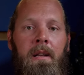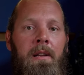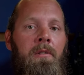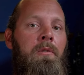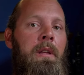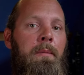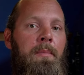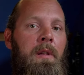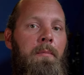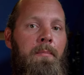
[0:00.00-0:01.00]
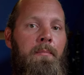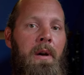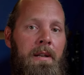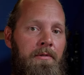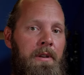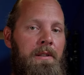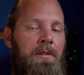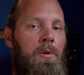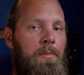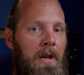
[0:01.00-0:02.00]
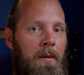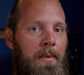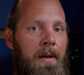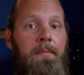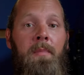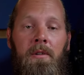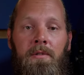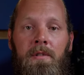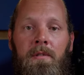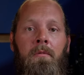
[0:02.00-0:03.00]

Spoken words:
It'll keep the battery topped up at most.